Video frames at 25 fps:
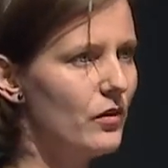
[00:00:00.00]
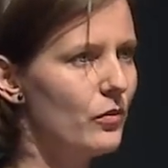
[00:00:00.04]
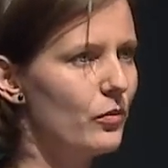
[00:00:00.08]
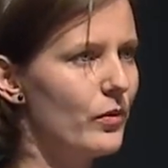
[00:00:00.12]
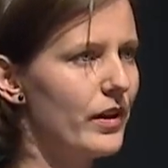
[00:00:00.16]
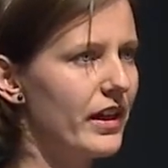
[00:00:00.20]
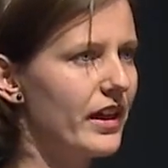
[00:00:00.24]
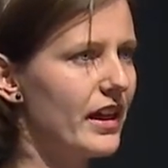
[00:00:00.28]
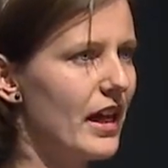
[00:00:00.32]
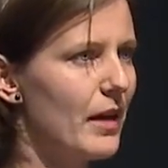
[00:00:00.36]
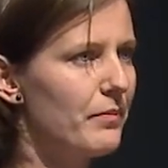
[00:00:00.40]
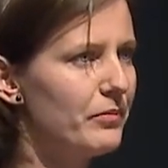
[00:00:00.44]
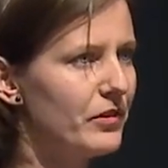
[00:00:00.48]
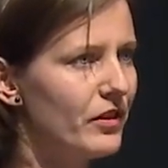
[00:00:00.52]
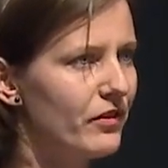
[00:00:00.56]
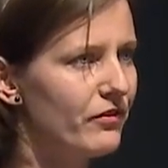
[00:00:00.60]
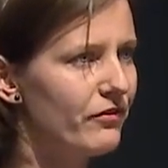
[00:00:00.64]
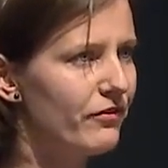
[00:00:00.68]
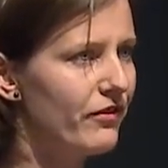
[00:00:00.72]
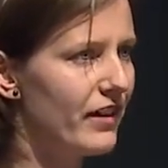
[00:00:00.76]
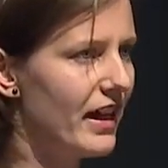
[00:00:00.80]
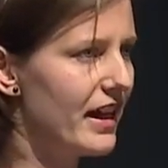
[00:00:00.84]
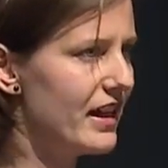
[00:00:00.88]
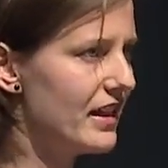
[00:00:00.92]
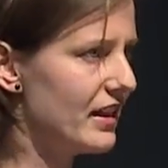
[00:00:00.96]
We kept on
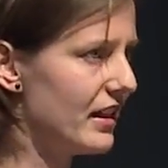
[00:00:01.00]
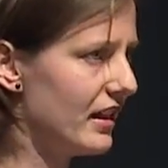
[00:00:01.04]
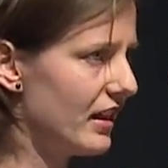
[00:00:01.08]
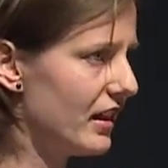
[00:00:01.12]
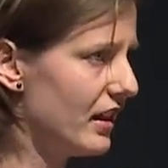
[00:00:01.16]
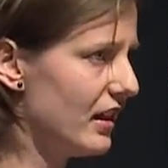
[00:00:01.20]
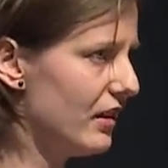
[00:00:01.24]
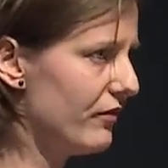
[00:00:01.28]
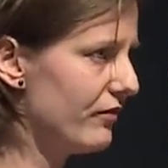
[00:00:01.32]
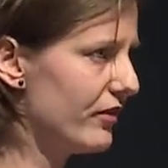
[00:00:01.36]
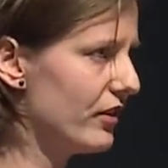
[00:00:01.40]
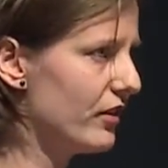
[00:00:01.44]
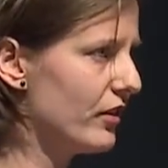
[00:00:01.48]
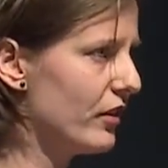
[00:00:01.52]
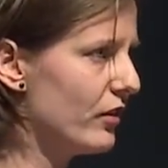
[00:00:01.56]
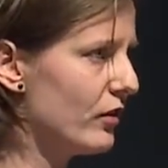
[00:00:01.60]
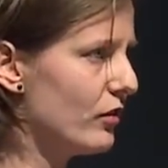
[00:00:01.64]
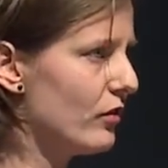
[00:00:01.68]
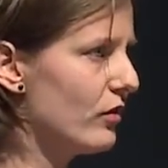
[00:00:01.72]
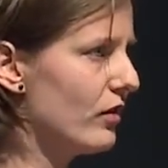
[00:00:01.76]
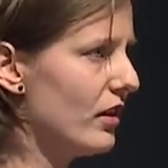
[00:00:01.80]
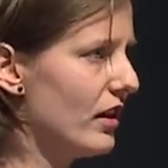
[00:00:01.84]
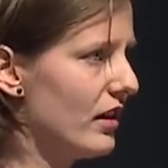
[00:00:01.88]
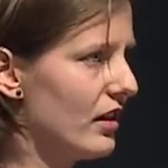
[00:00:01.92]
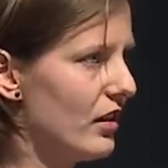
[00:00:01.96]
fighting, even
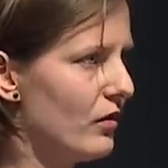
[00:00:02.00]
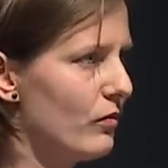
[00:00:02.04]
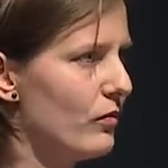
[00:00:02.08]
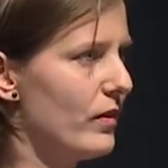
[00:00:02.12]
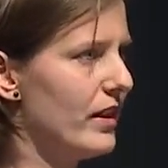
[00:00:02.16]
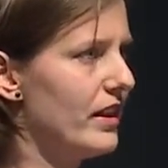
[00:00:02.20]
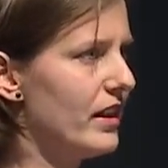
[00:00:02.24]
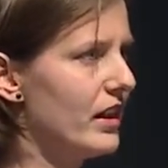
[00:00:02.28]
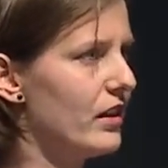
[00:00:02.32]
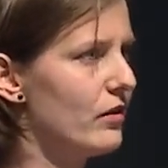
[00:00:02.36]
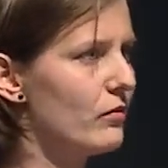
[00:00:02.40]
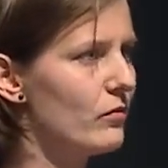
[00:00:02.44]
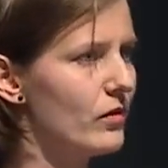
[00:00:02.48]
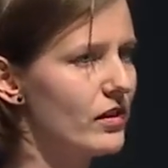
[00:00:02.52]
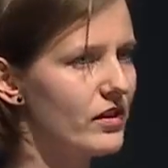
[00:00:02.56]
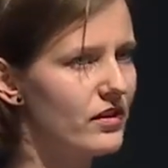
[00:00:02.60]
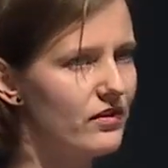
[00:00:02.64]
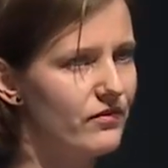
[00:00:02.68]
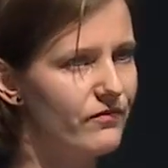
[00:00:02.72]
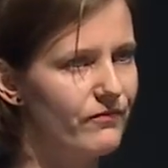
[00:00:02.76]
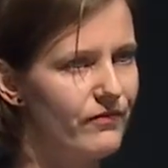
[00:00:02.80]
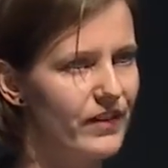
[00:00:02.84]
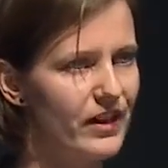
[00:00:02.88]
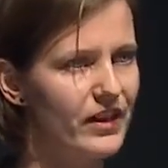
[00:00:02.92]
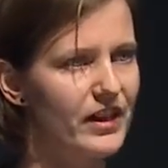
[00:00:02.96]
though winning
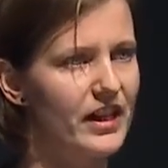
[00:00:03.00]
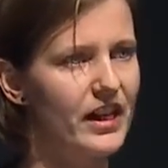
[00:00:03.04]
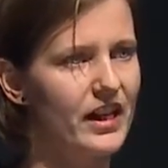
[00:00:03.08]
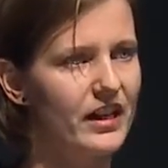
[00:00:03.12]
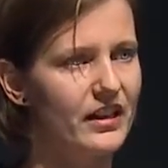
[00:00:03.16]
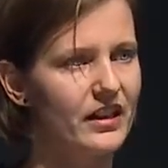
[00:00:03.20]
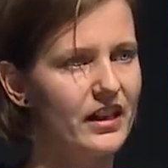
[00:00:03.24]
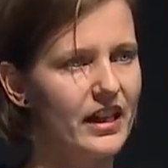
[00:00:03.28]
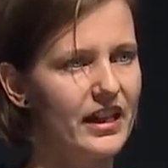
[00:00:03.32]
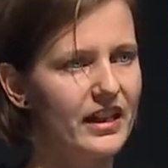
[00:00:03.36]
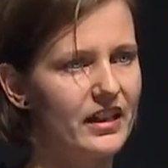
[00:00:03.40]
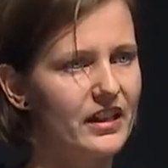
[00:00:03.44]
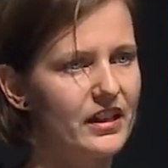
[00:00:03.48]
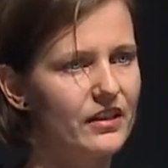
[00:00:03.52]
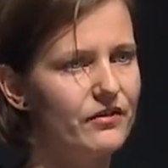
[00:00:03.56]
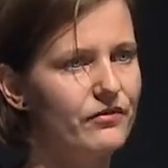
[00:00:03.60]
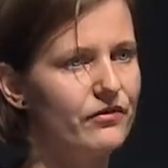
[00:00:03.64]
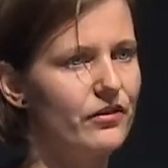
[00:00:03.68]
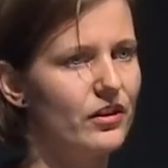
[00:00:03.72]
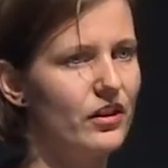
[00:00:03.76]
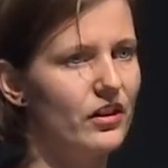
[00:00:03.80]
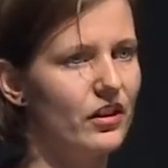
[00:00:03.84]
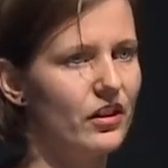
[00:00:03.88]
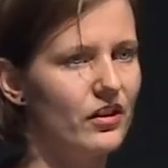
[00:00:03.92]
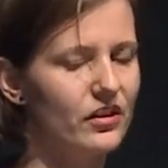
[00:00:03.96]
was very unlikely
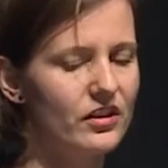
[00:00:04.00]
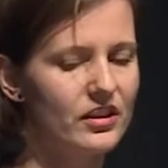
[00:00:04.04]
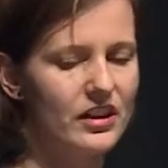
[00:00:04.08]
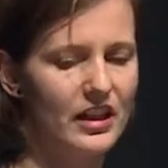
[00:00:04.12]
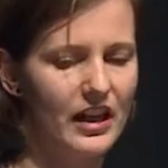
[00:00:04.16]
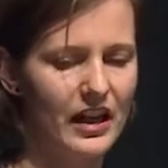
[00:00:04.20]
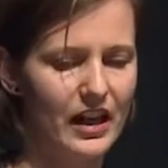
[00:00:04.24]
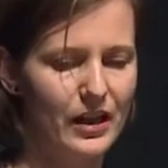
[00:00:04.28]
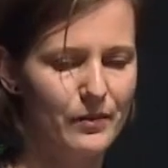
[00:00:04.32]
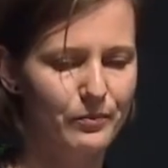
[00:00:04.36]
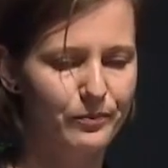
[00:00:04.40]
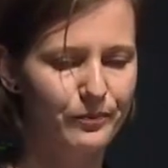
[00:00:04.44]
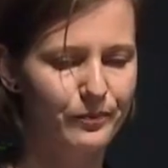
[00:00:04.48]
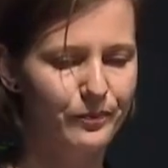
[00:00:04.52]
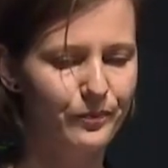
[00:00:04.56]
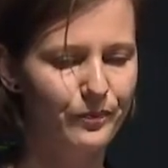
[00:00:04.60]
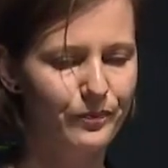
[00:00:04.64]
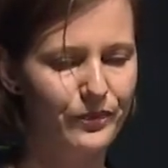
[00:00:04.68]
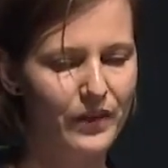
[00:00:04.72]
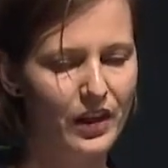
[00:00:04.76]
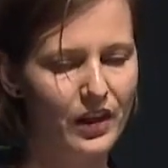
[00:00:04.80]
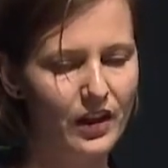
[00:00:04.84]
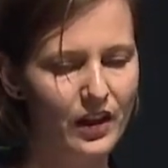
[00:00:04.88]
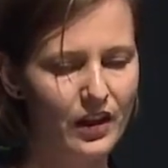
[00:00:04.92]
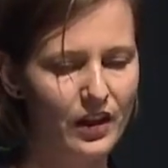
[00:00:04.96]
for a long time.
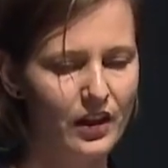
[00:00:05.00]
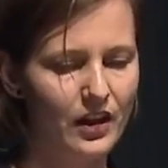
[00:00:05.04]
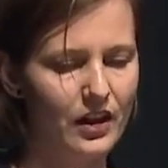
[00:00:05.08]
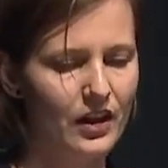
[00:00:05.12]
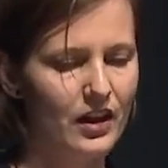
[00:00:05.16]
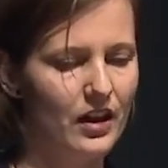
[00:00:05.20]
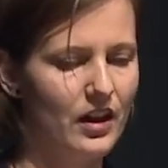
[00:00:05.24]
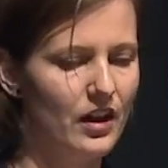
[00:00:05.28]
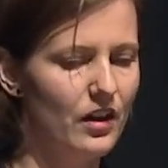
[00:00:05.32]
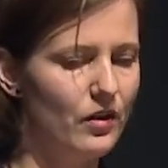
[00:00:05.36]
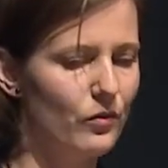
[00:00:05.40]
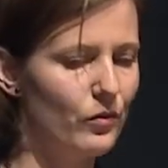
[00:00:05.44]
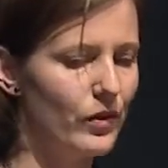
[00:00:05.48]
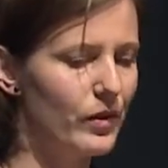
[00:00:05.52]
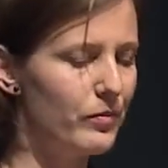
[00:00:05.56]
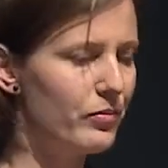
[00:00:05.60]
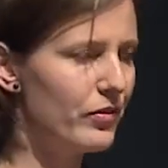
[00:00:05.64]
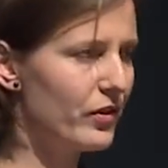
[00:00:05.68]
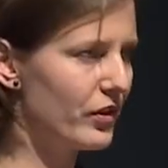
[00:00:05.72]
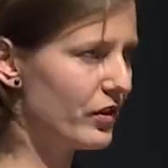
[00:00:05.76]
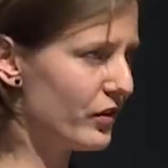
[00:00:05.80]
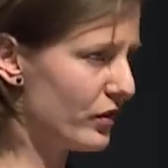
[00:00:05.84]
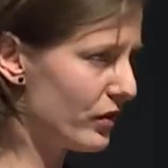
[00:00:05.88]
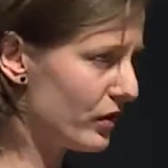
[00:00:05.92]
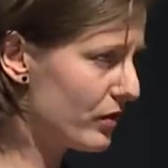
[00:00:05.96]
We
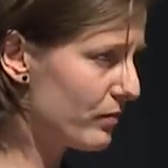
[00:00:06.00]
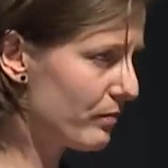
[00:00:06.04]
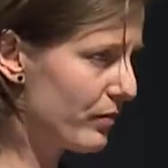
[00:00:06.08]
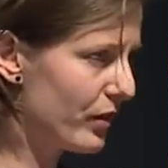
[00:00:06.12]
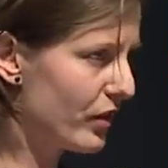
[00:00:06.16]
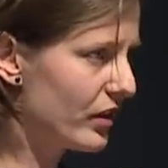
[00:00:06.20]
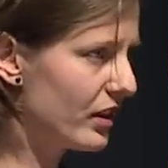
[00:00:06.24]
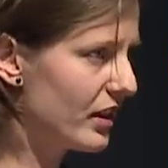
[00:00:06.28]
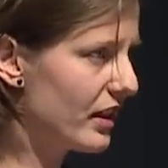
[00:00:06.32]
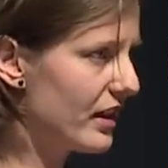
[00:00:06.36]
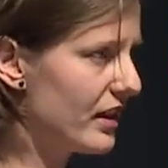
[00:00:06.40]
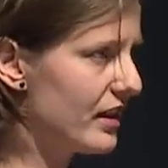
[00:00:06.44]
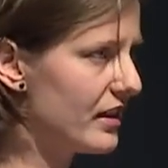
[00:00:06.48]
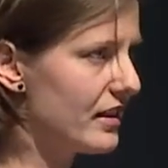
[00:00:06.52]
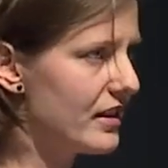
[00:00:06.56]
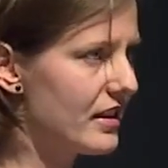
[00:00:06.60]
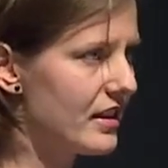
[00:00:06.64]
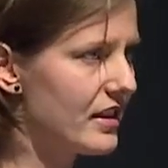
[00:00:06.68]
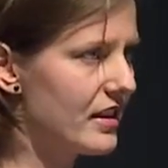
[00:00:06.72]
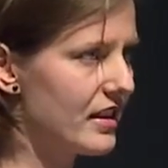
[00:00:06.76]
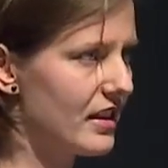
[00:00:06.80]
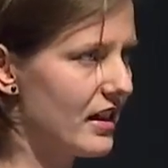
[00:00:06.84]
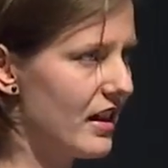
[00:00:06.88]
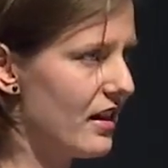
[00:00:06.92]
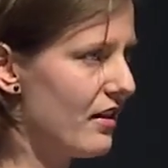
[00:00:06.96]
produced
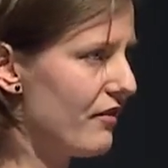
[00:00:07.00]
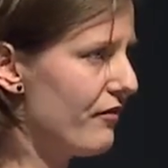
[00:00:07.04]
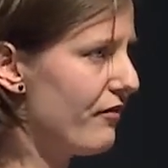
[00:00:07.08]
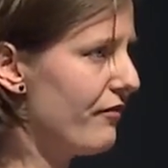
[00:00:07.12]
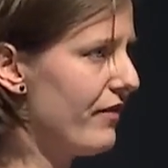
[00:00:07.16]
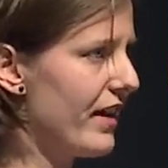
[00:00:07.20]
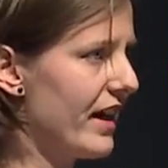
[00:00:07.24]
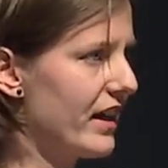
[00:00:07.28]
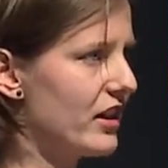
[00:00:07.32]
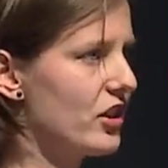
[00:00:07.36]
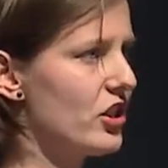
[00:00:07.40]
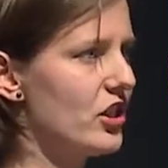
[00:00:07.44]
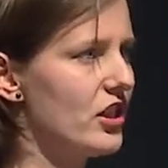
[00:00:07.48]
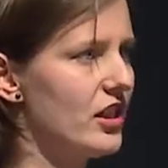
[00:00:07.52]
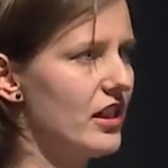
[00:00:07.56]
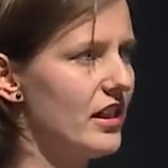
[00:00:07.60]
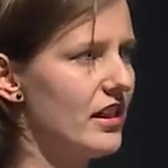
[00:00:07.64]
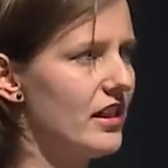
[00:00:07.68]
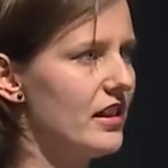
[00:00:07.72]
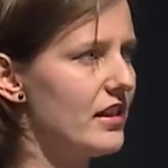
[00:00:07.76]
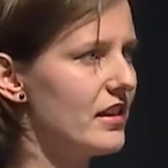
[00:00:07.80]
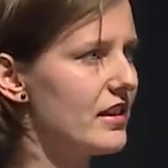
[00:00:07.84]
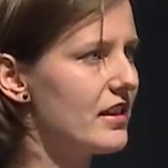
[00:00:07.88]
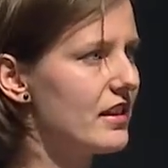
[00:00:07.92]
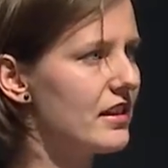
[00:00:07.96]
booklets, fact
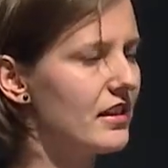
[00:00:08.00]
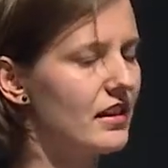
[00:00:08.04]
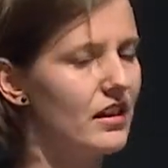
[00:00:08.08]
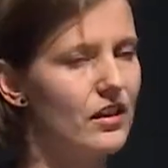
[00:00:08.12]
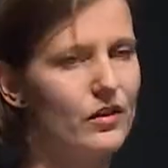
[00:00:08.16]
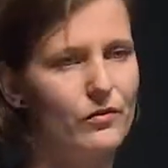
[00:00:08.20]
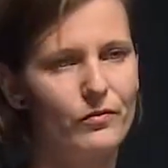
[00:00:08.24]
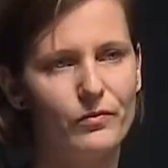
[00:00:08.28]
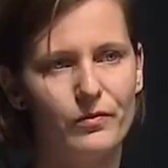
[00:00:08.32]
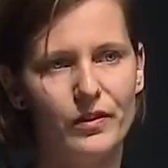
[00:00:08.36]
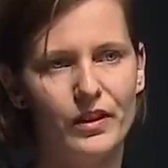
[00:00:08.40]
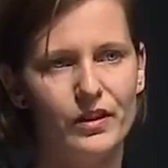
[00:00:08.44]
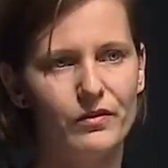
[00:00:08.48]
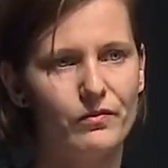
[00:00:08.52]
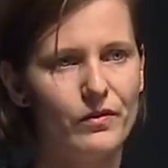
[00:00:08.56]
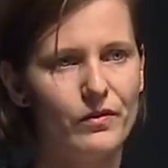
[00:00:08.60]
sheets, we